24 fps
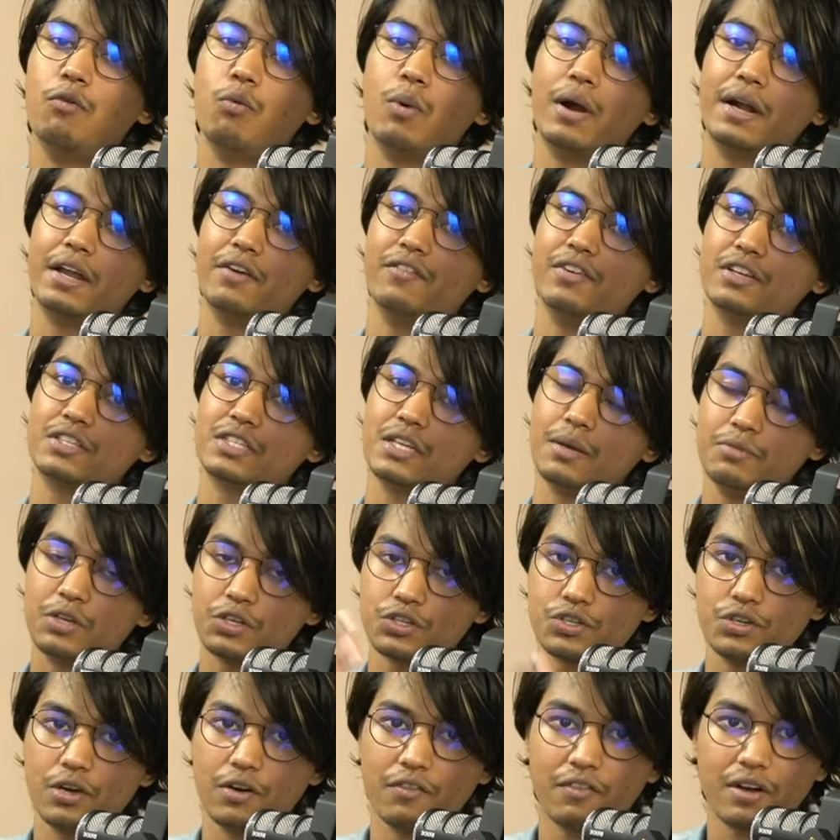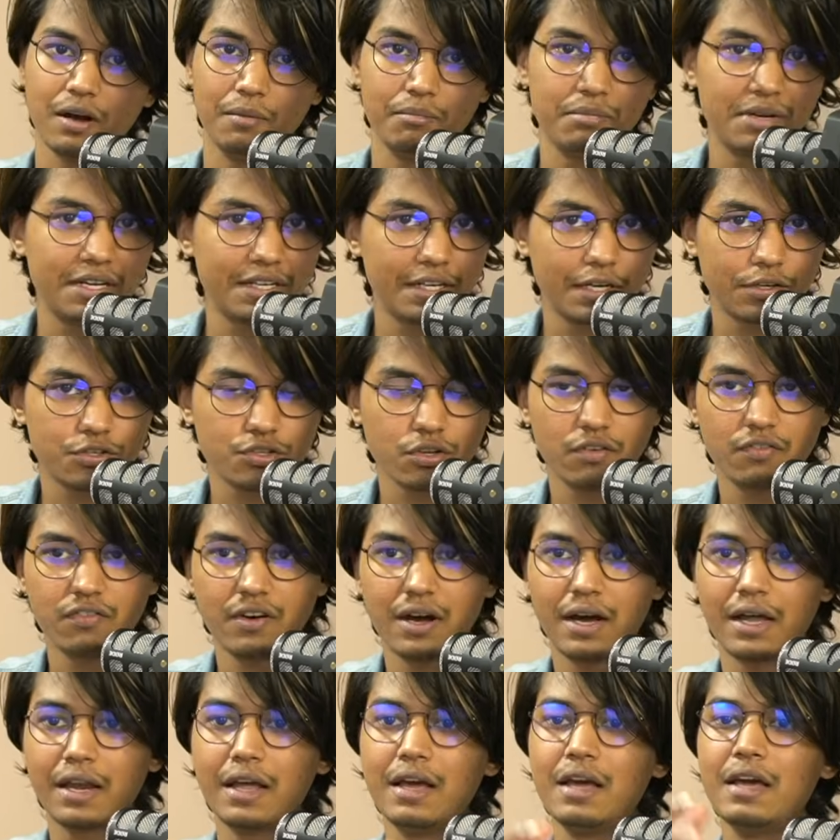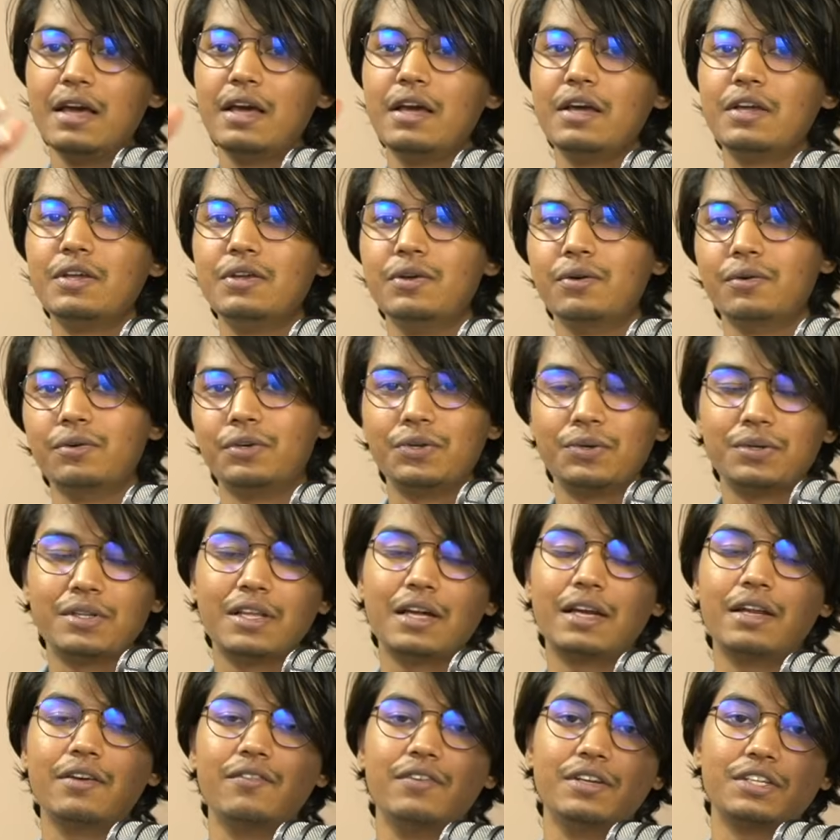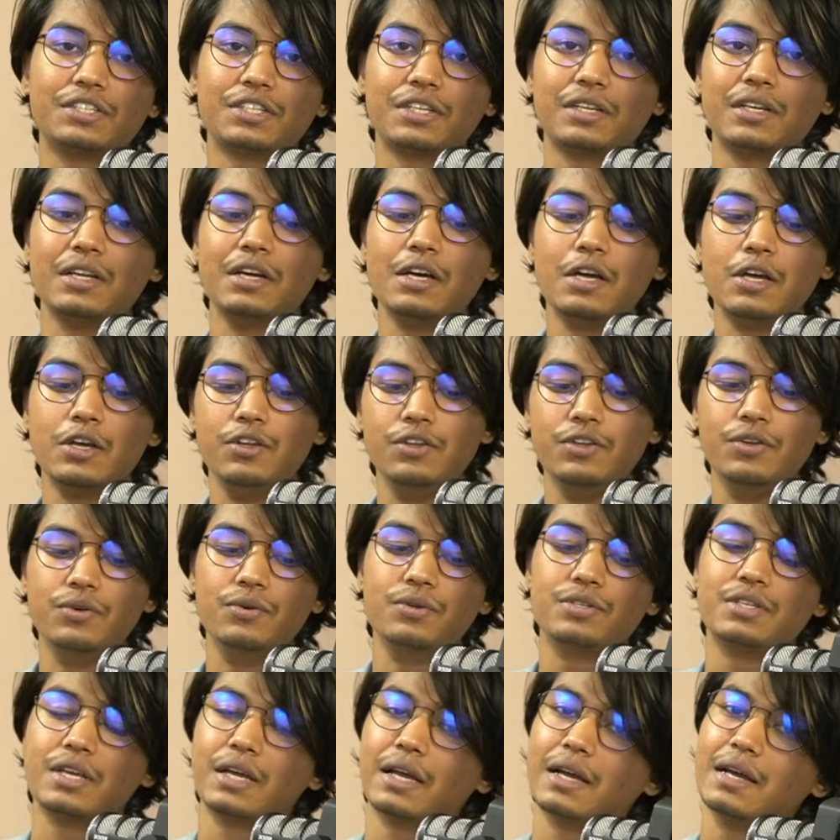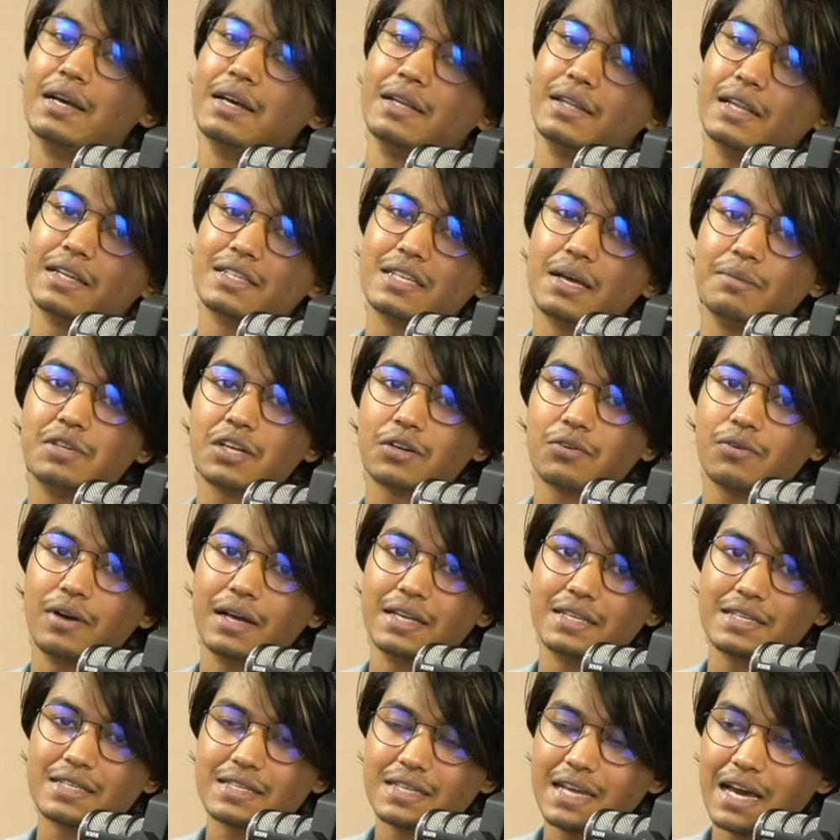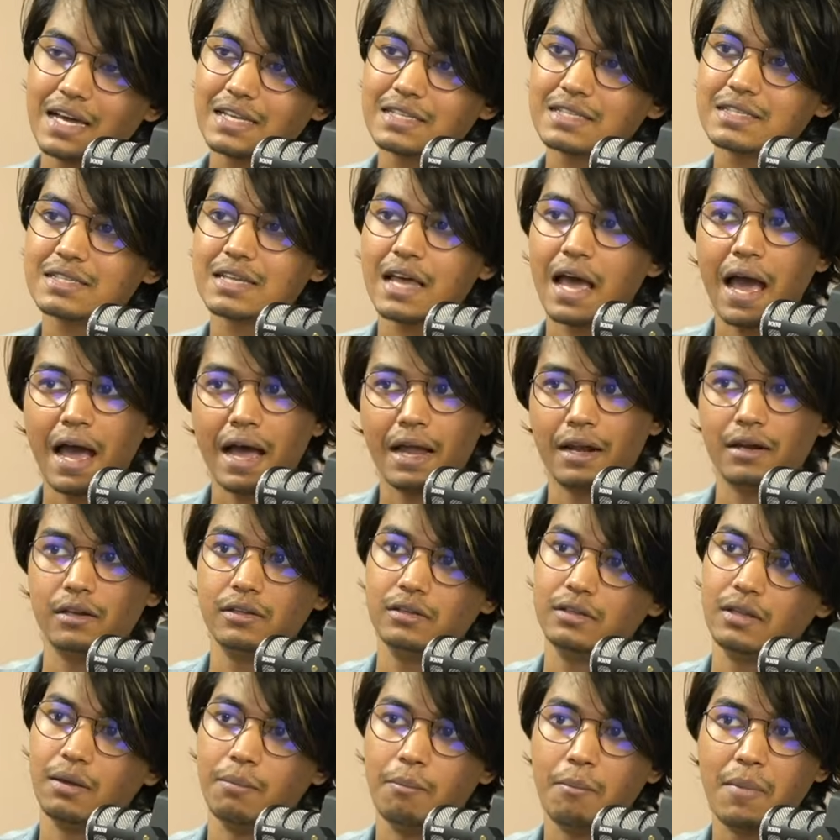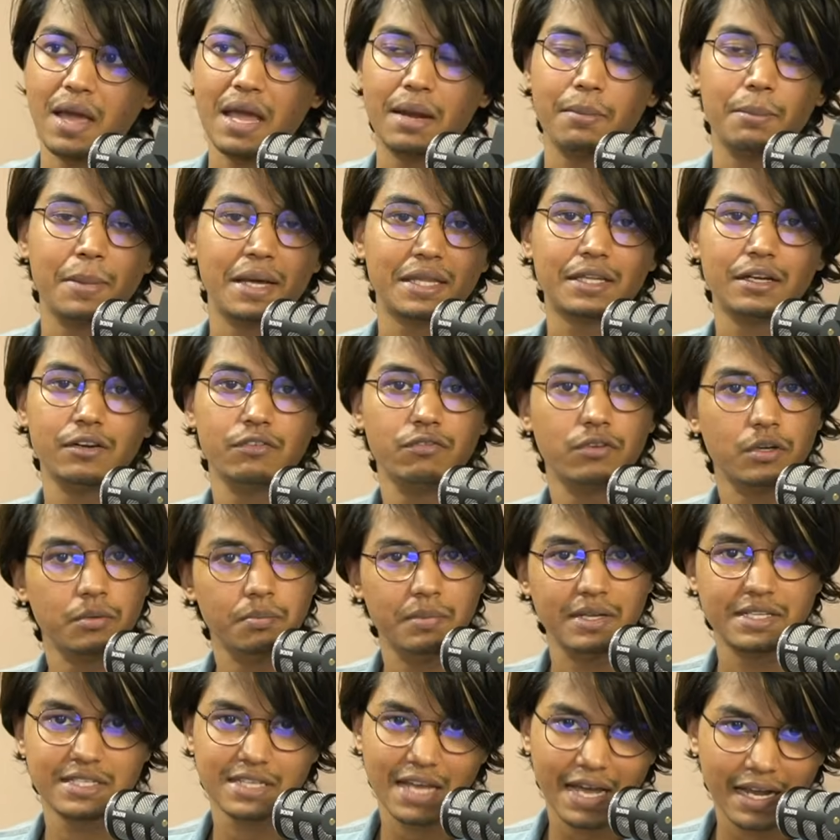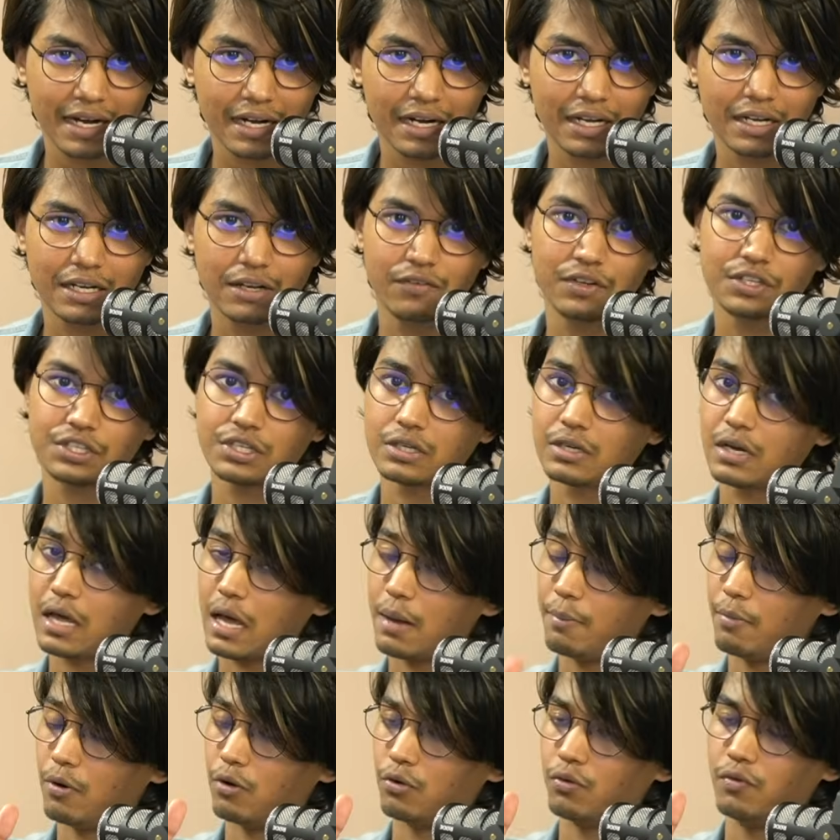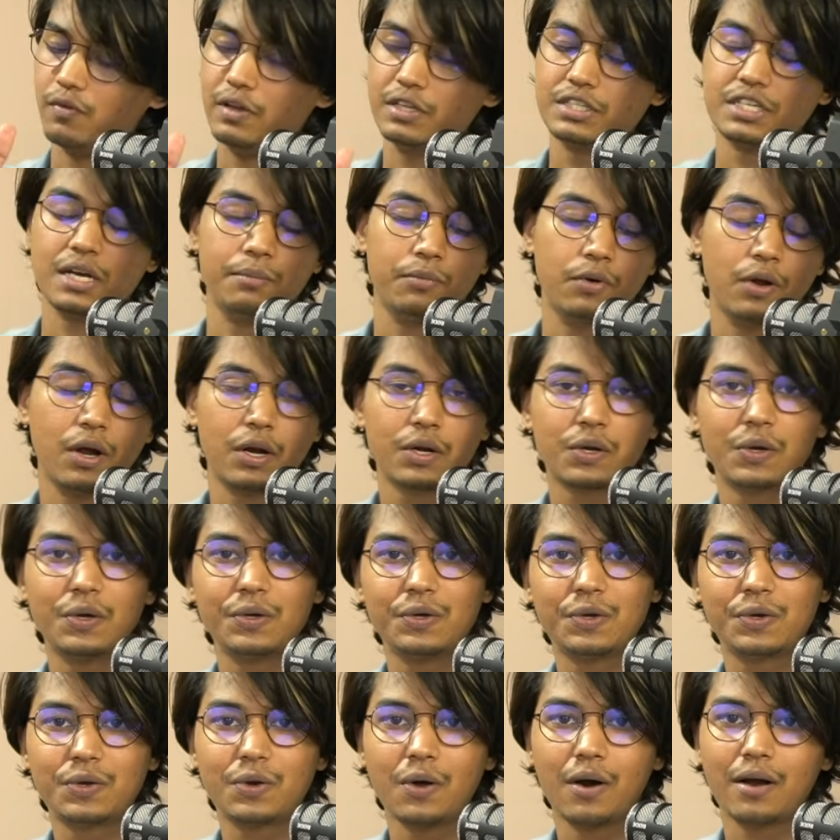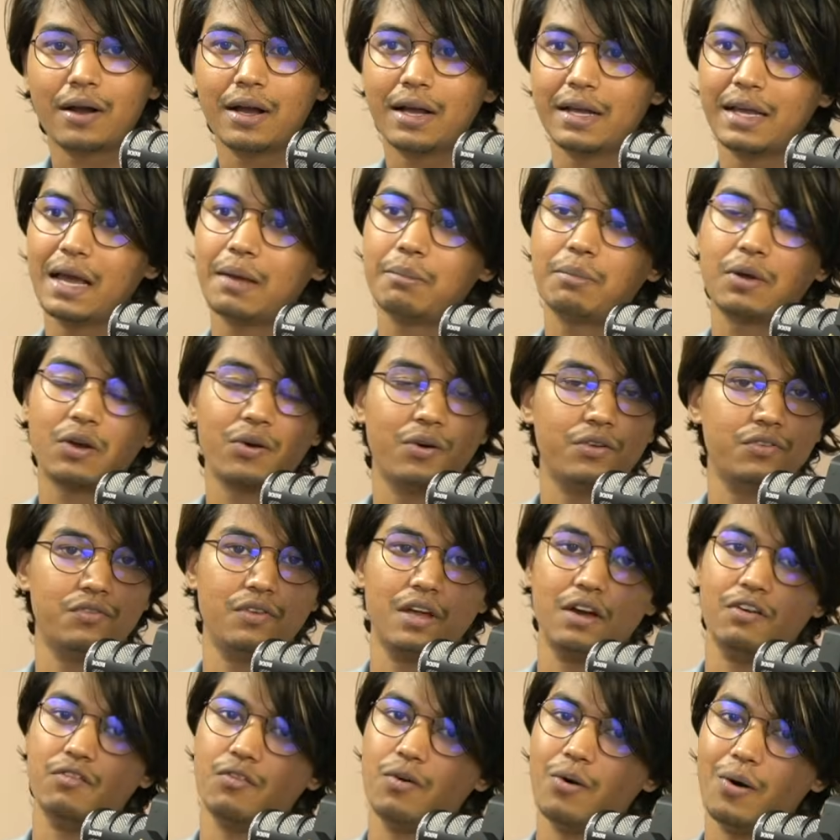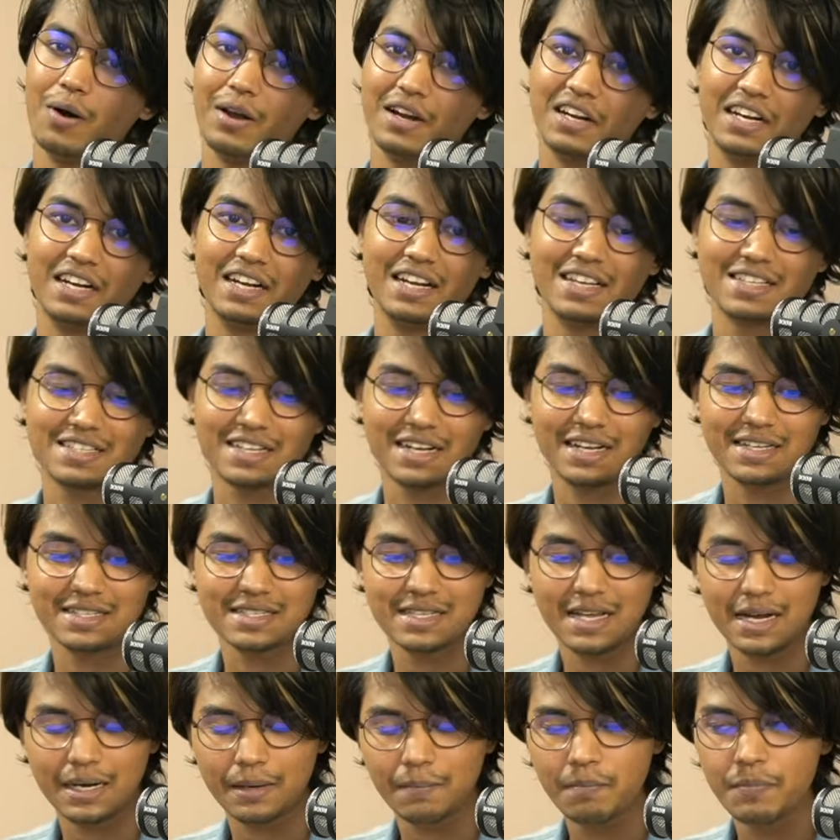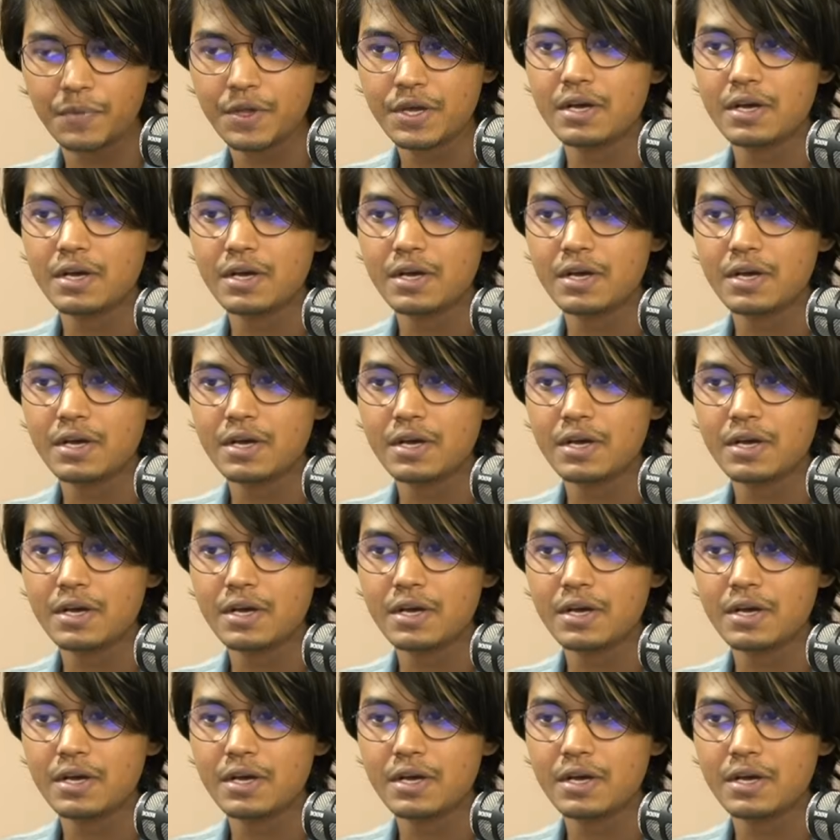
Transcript: Whatever subjects you have completed so far, you do the revision using the subject-wise tests, and the main method would be cyclic revision, about which I'm not going to talk again because we have already discussed that.